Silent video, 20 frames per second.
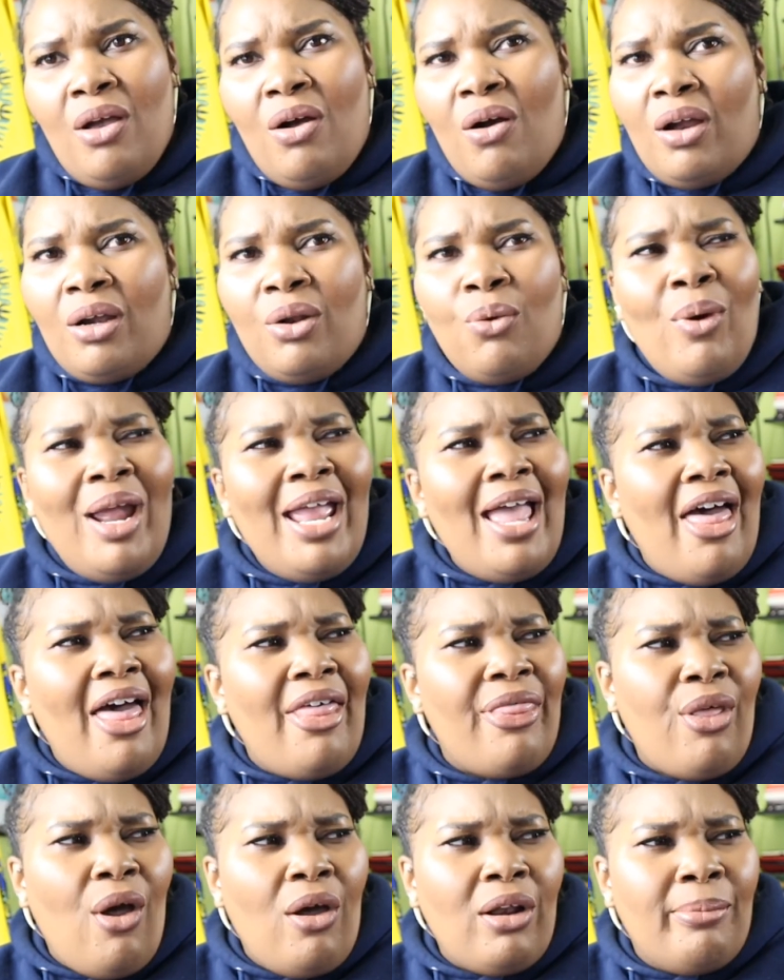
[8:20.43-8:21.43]
Or the way I
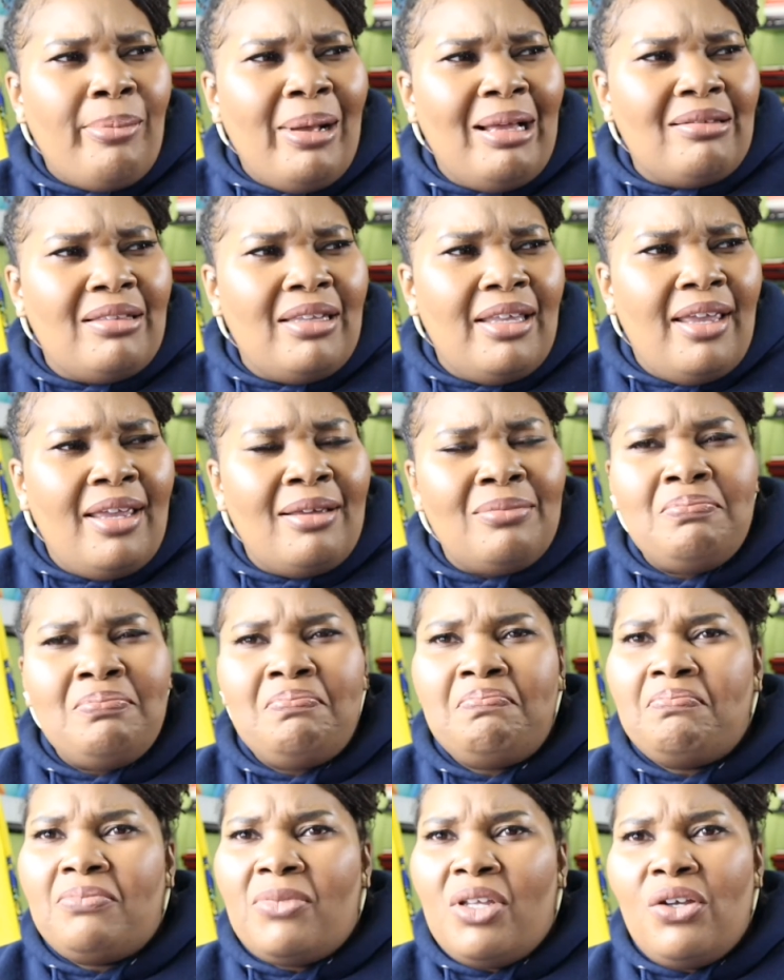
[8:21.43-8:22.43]
thought about that,
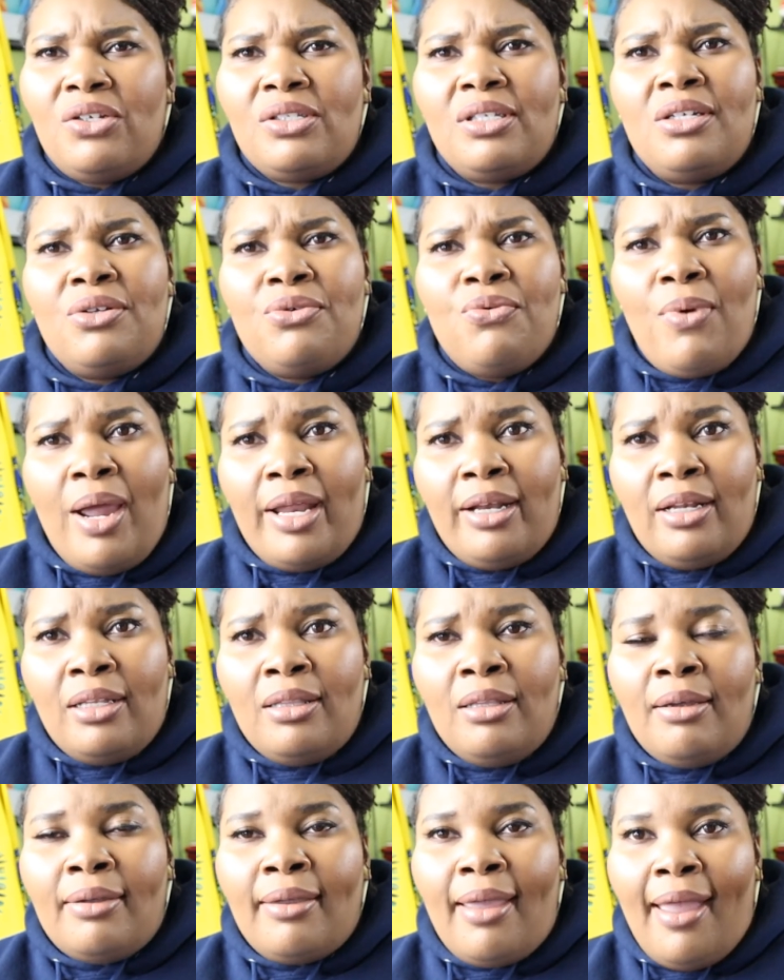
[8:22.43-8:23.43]
here's a new way to
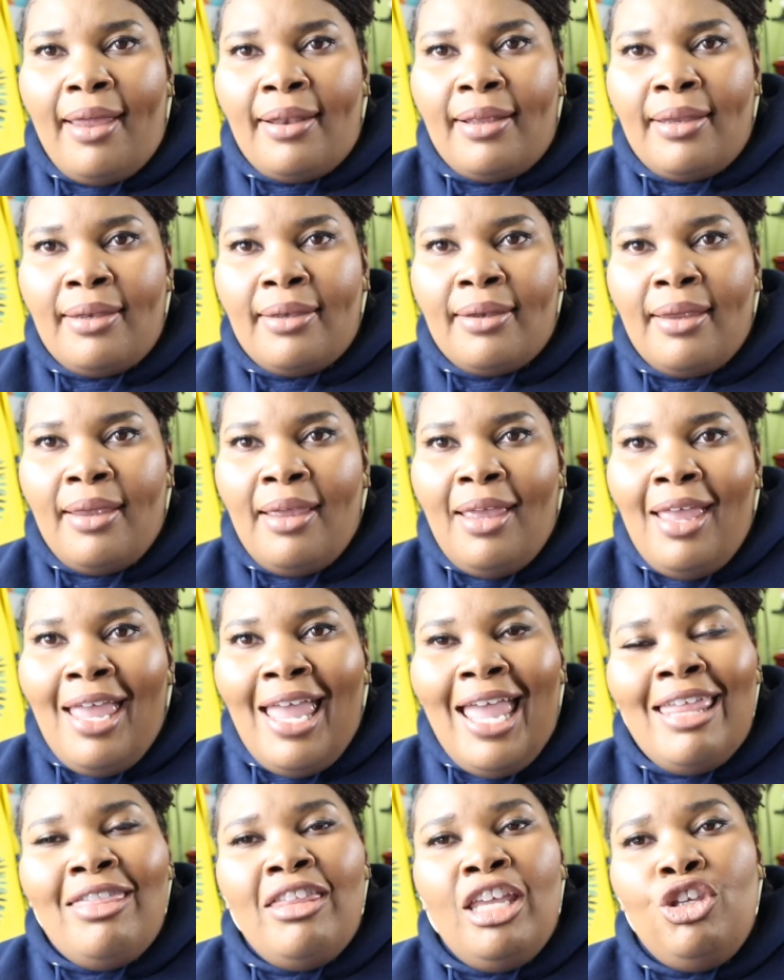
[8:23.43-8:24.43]
look at it.
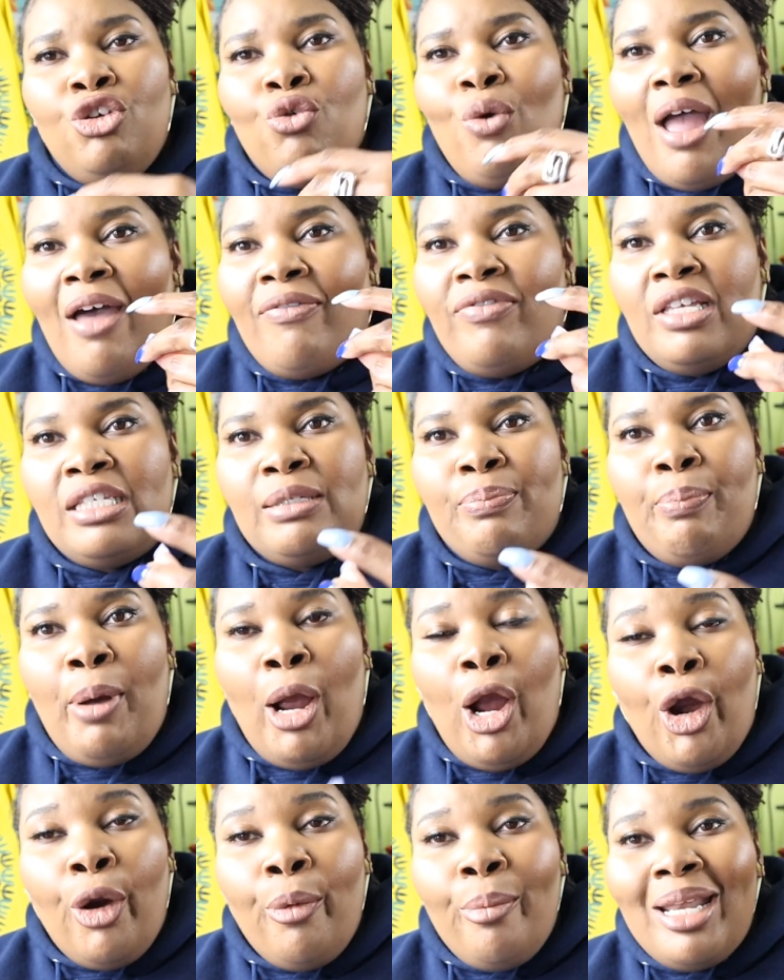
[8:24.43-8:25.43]
And then you have this
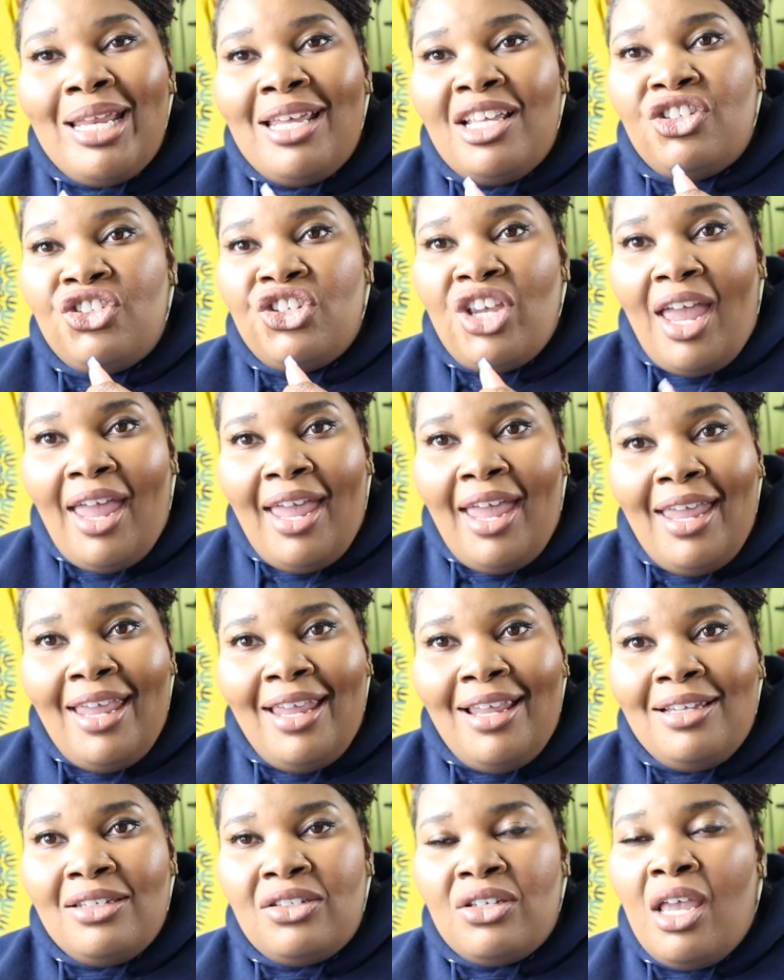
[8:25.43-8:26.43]
permanent
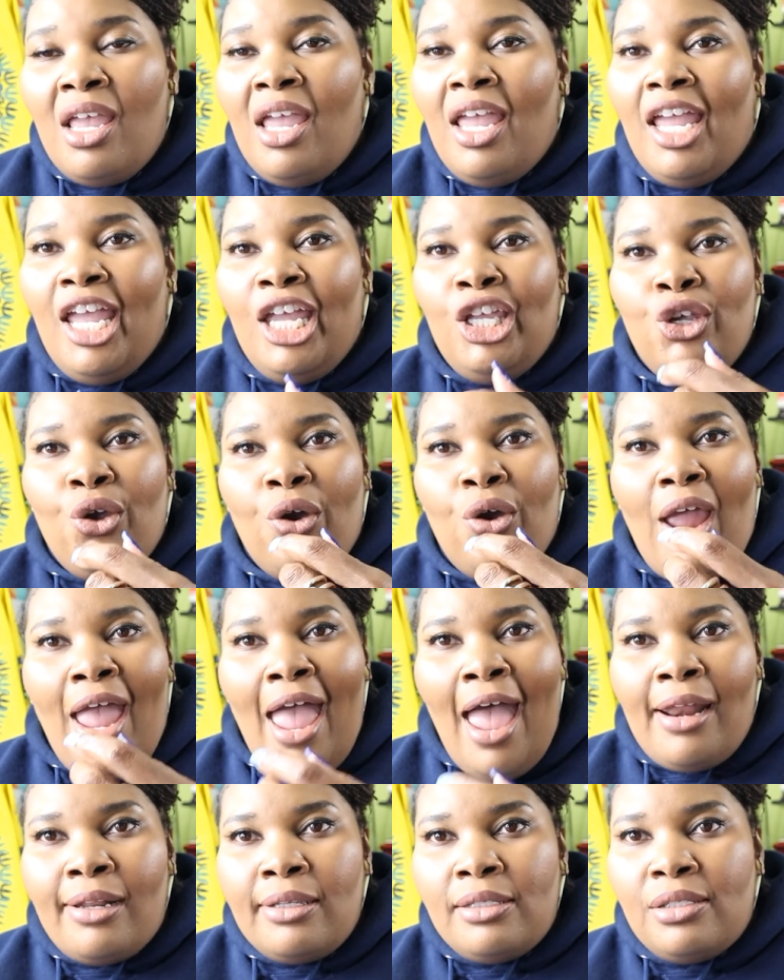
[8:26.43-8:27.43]
change in your
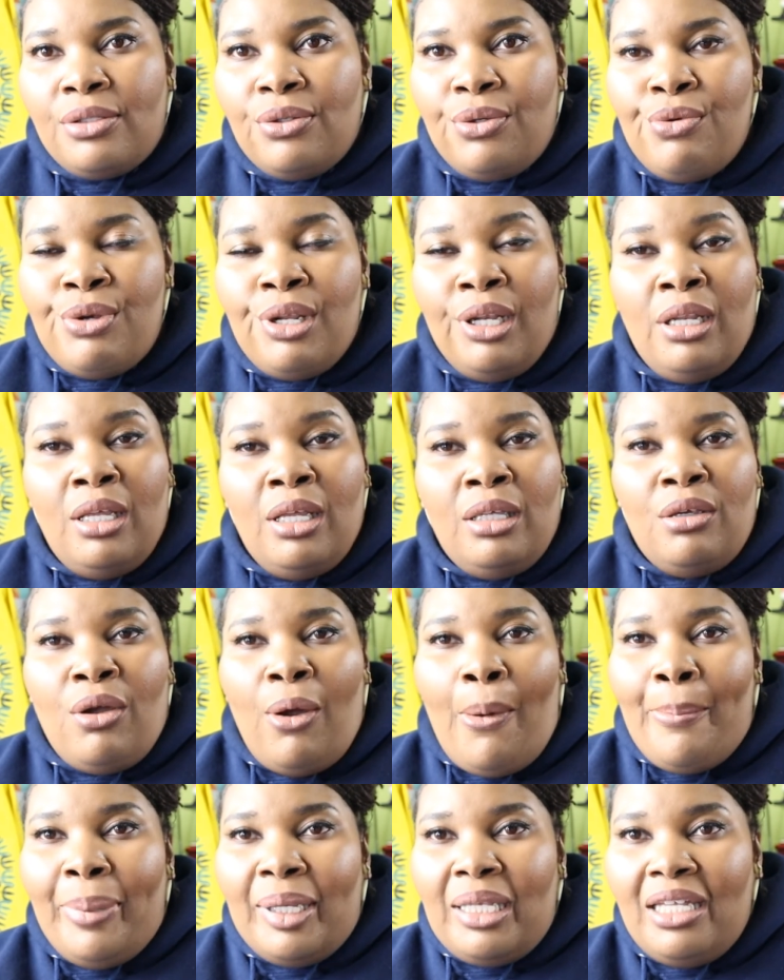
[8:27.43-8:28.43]
attitude and in
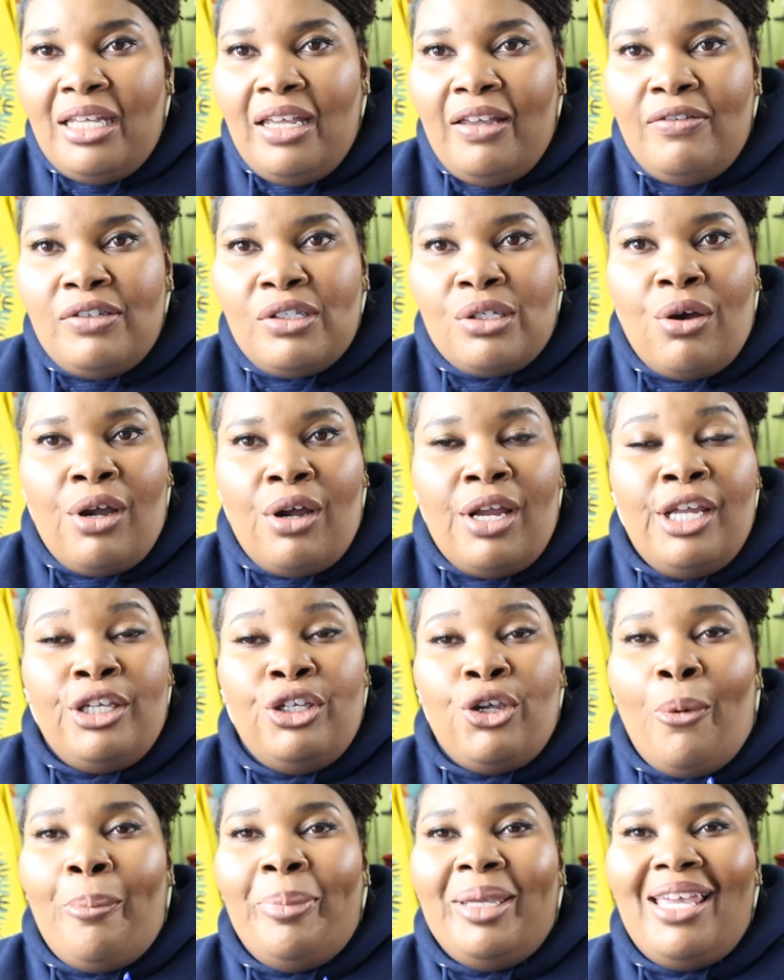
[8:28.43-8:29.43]
your beliefs or in
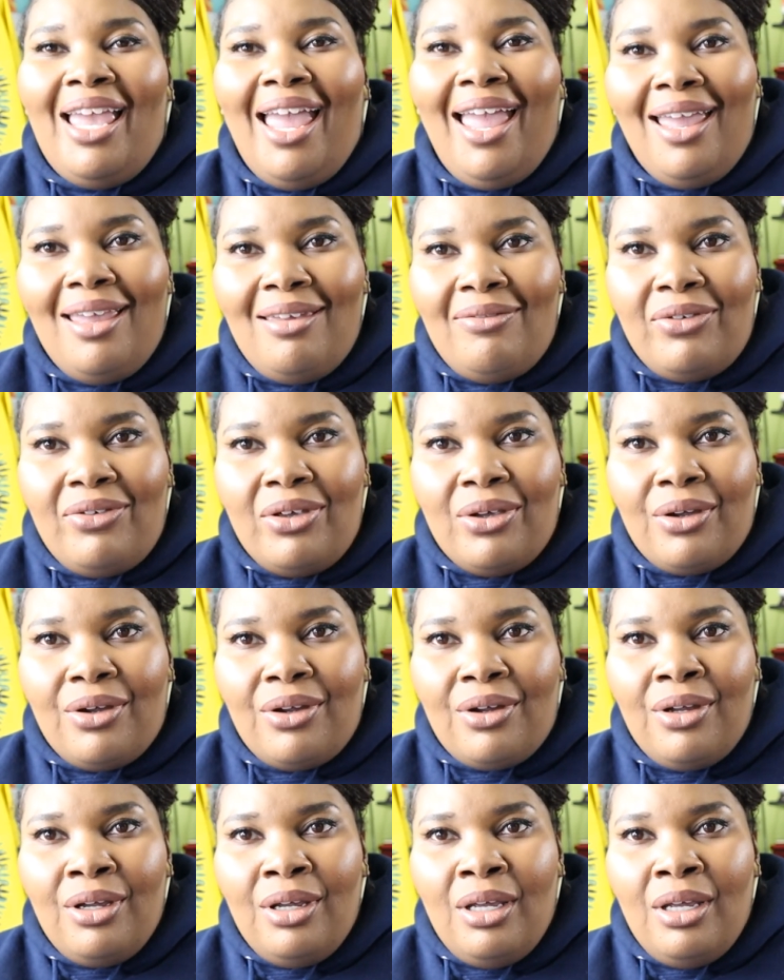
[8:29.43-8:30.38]
your behavior.